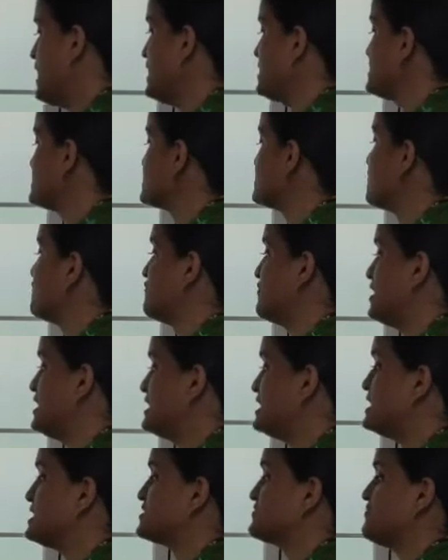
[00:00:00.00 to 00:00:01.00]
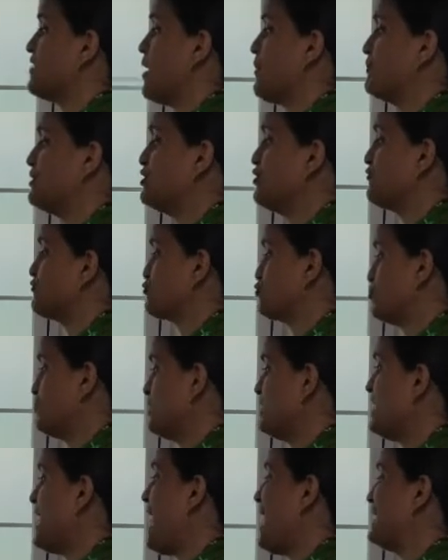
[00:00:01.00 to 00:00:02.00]
that is the wealthiest family of
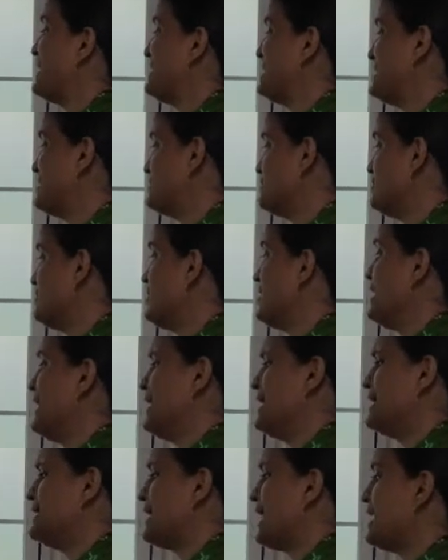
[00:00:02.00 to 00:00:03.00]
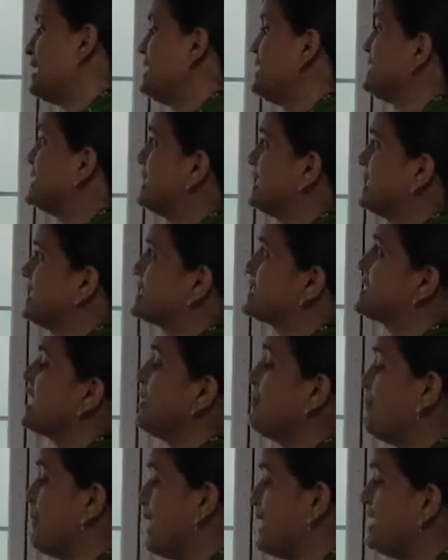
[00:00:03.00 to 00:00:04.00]
Roman and later Italian dynasties
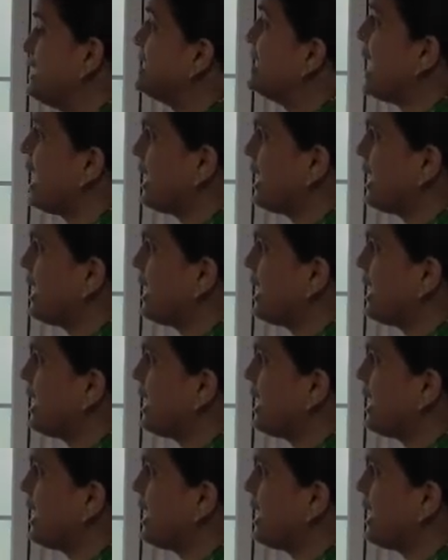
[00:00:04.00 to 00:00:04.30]
and many